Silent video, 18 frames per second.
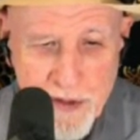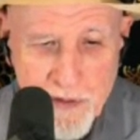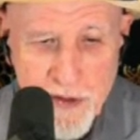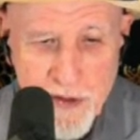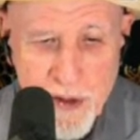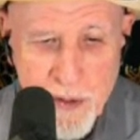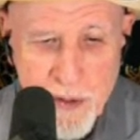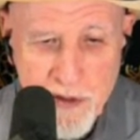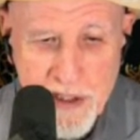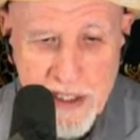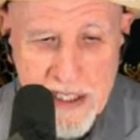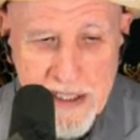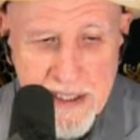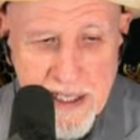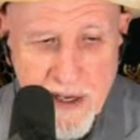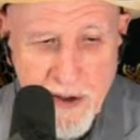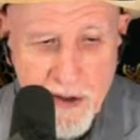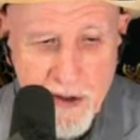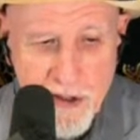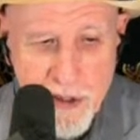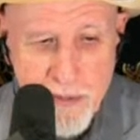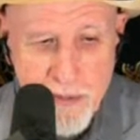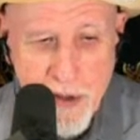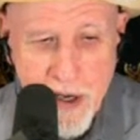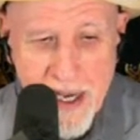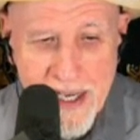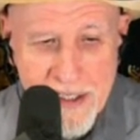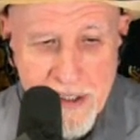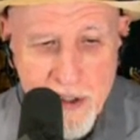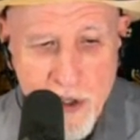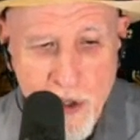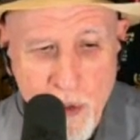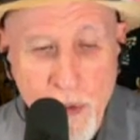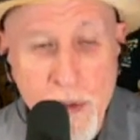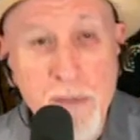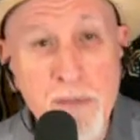The film's lead character, Brian
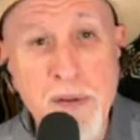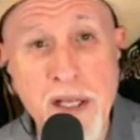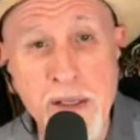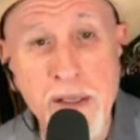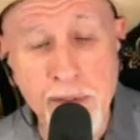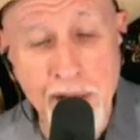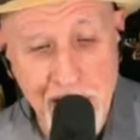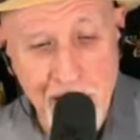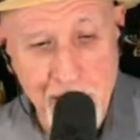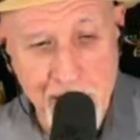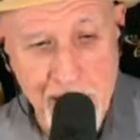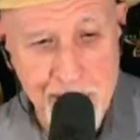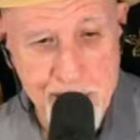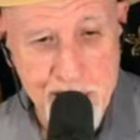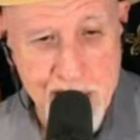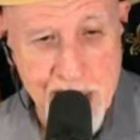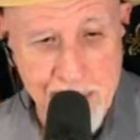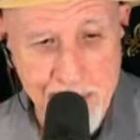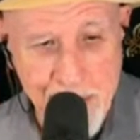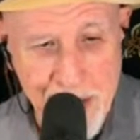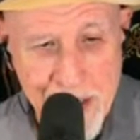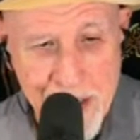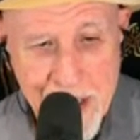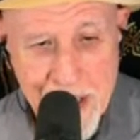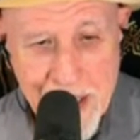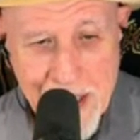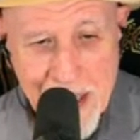Cohen, played by Graham Chapman,